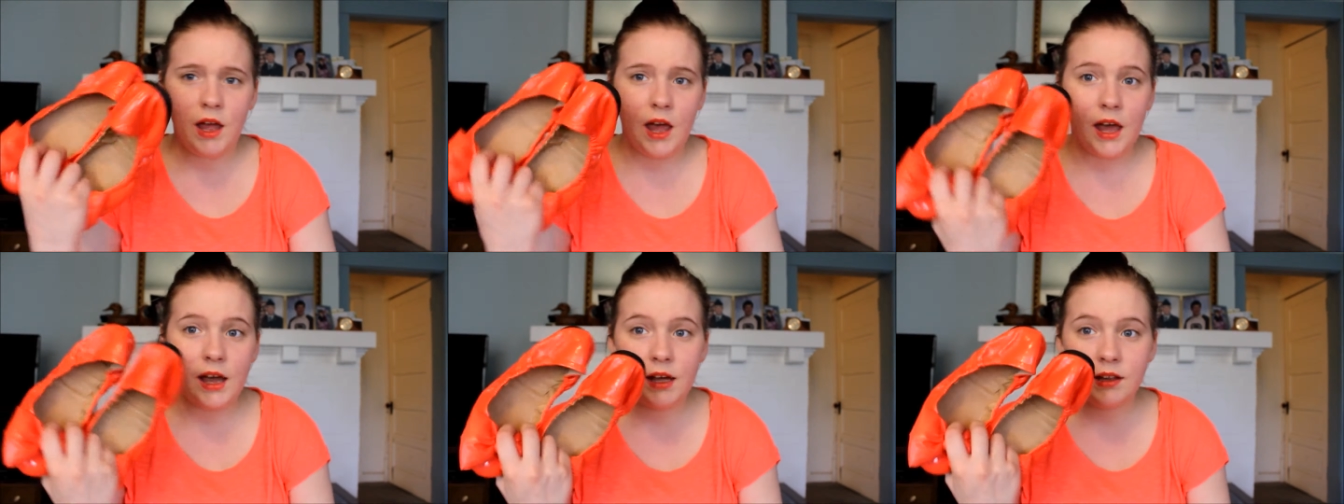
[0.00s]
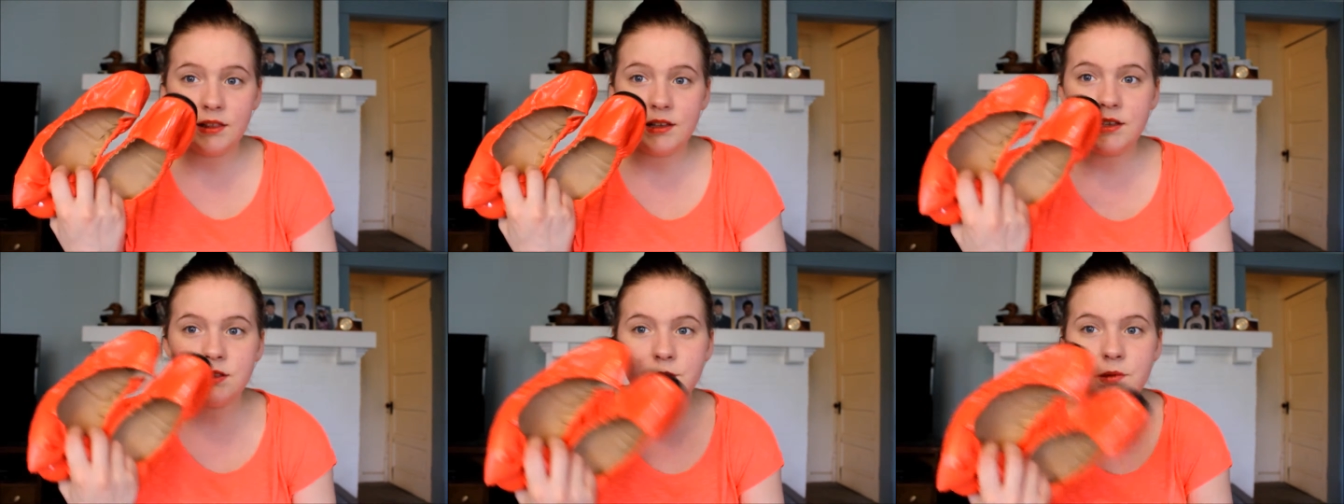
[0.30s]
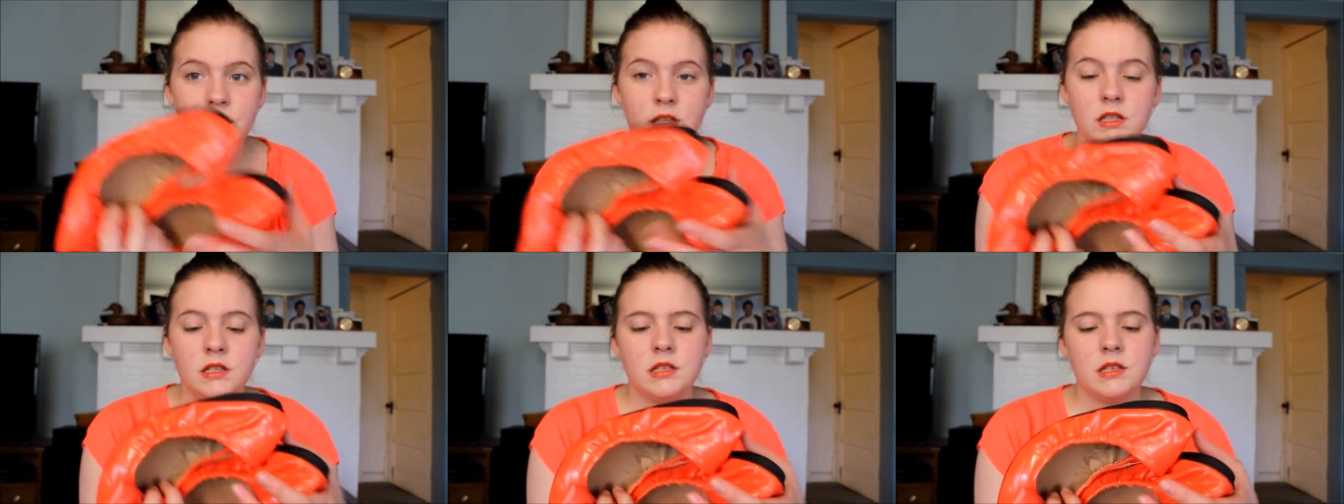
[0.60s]
I got these
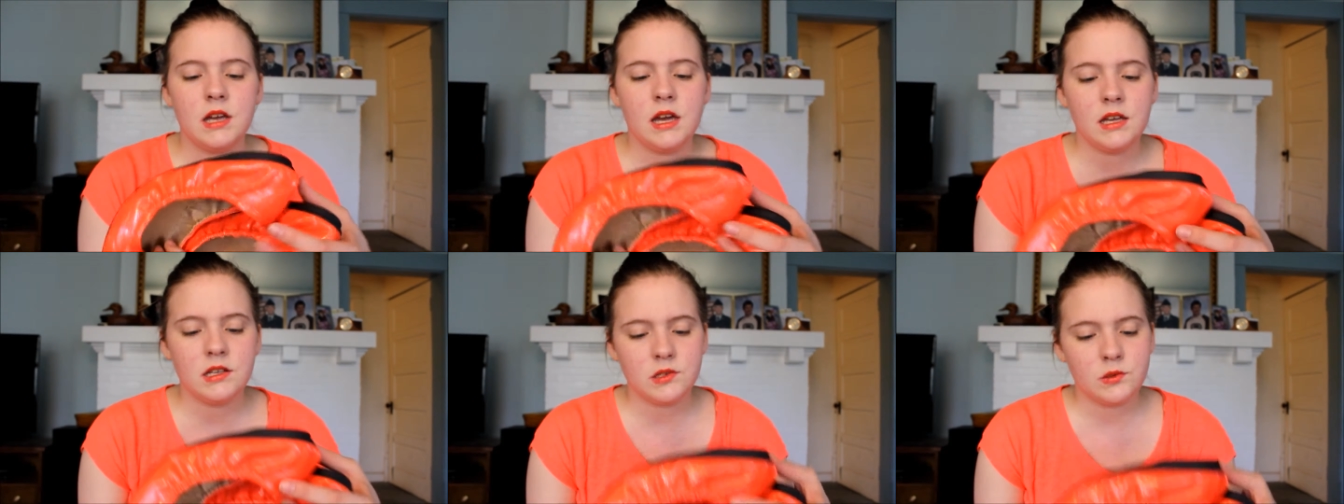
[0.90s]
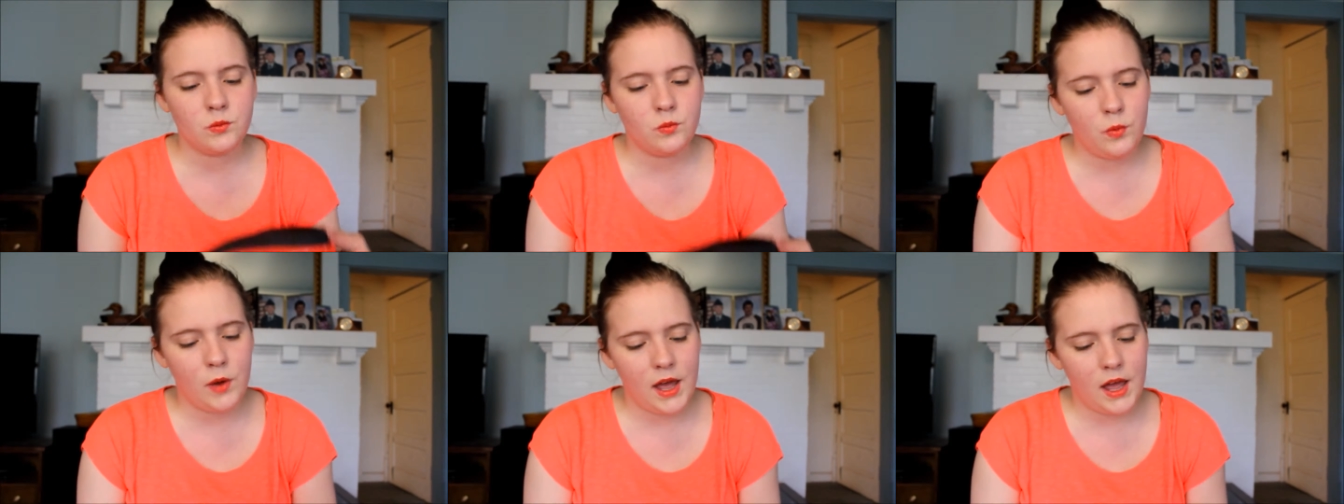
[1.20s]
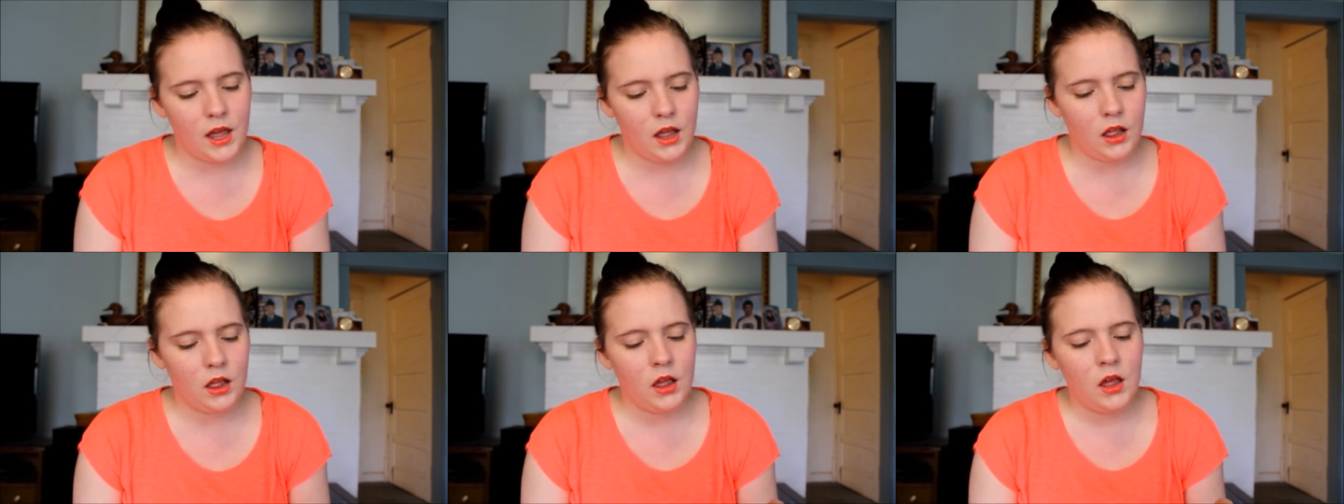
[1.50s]
ones as
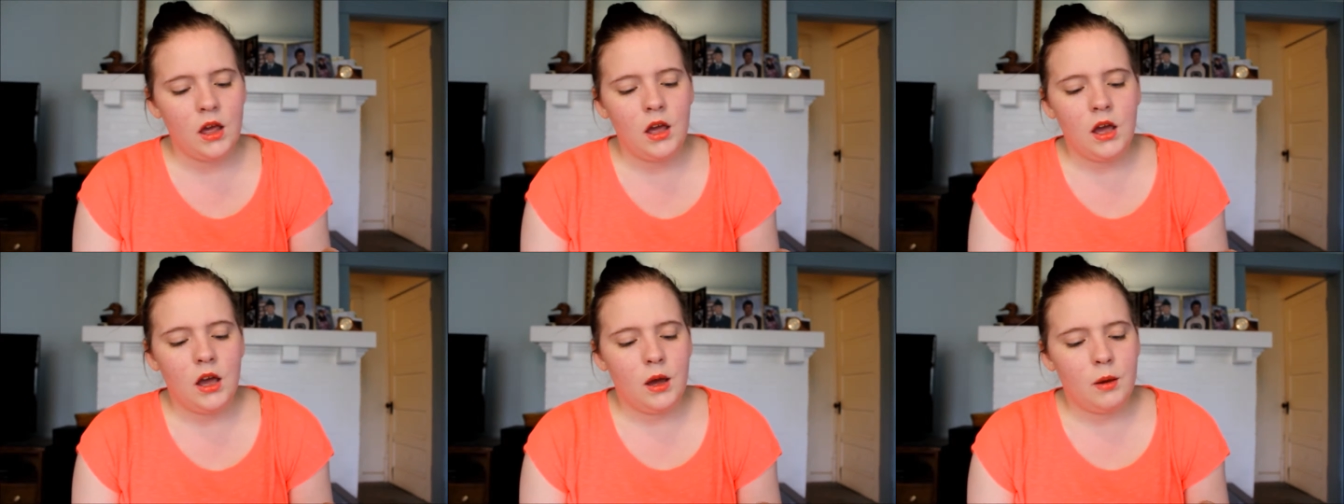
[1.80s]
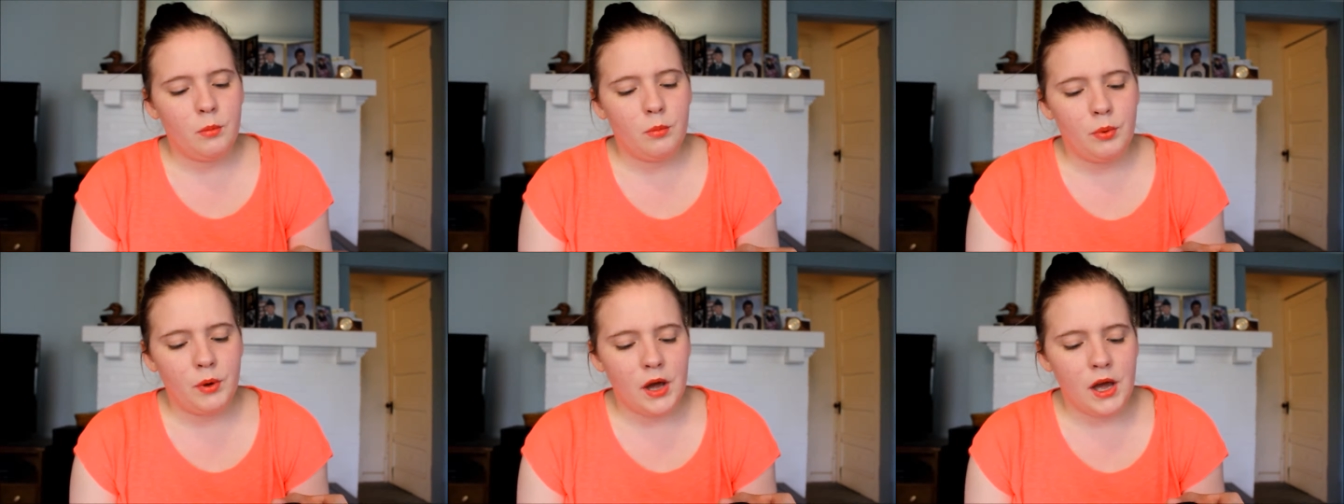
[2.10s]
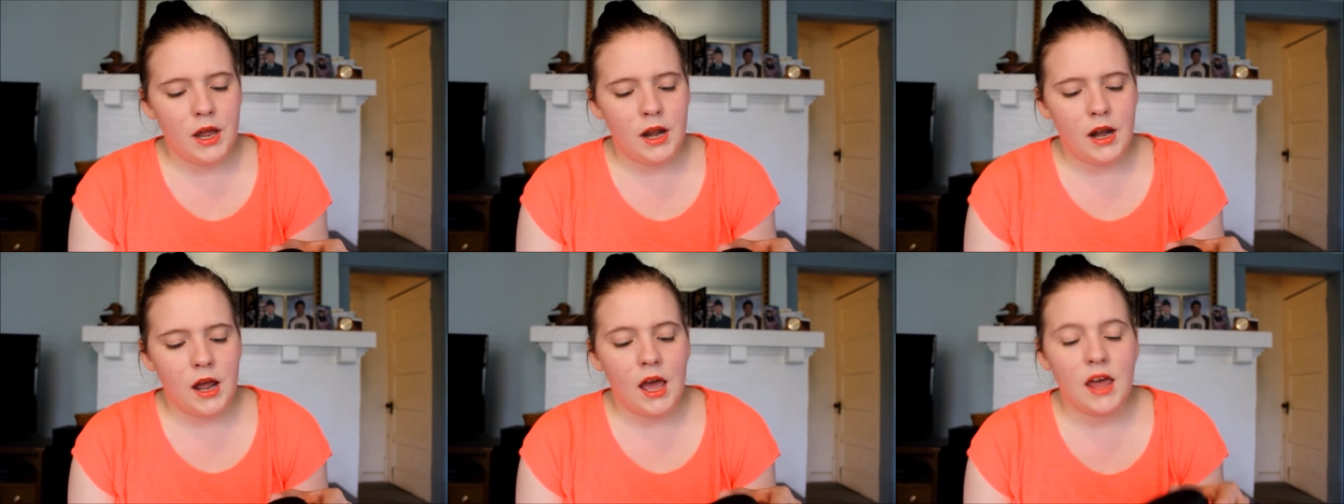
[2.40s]
well,
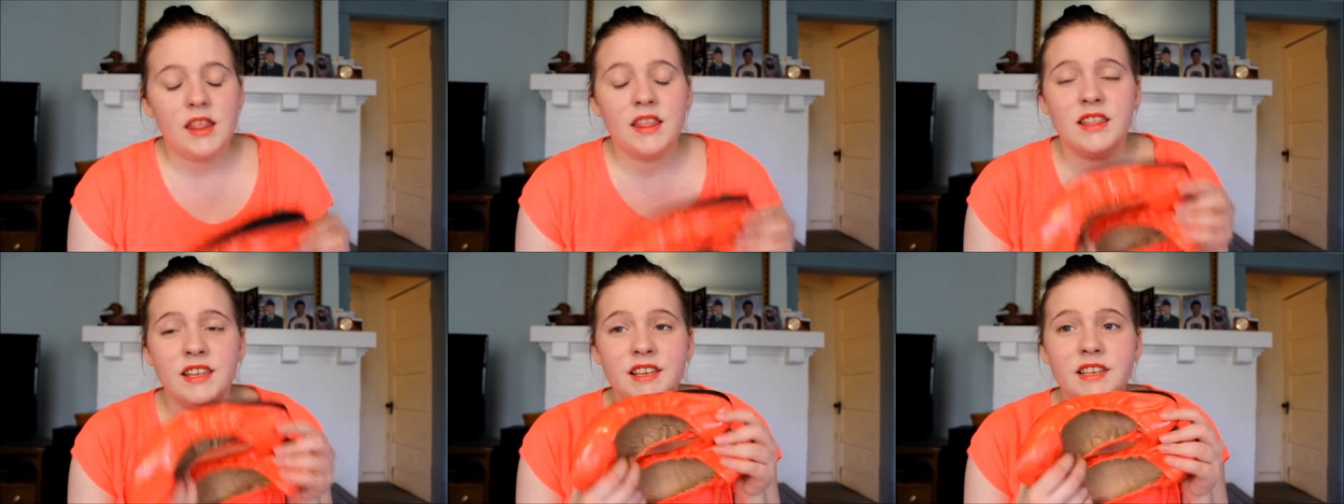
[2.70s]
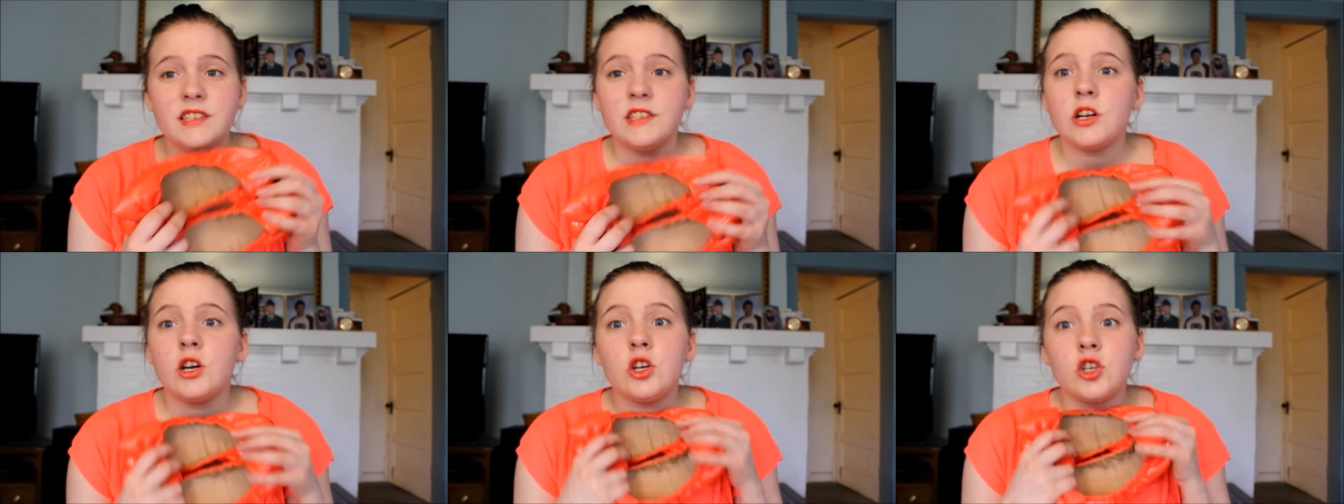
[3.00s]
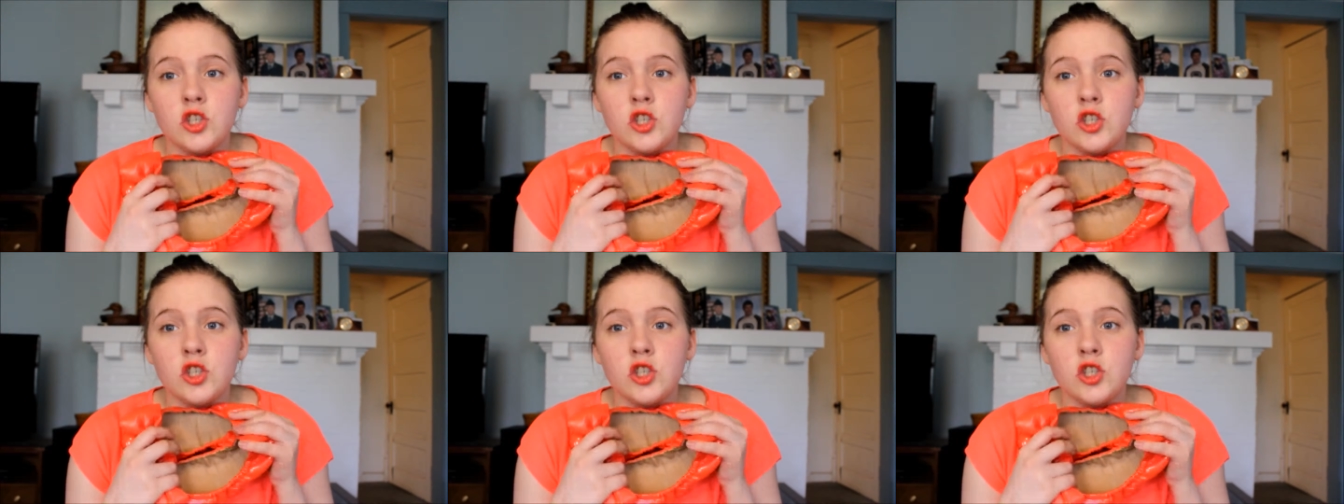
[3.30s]
but these are